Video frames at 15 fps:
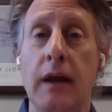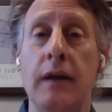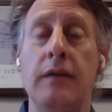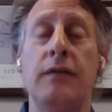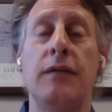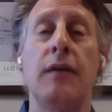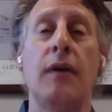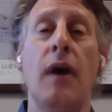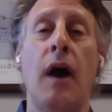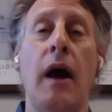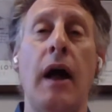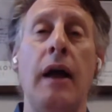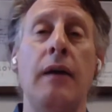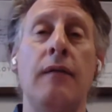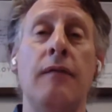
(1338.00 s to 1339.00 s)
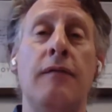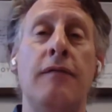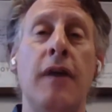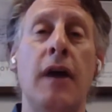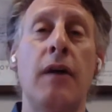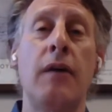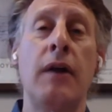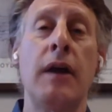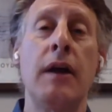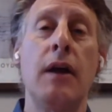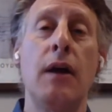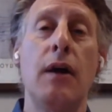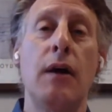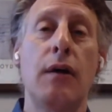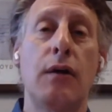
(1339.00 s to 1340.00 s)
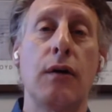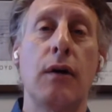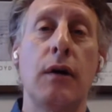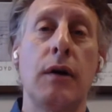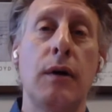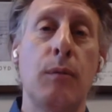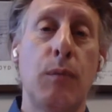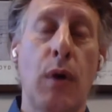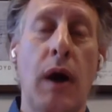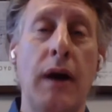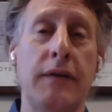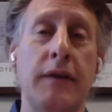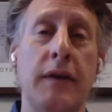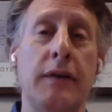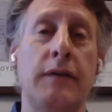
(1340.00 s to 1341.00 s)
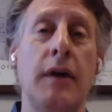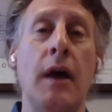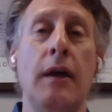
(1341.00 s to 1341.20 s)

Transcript: is a very good process.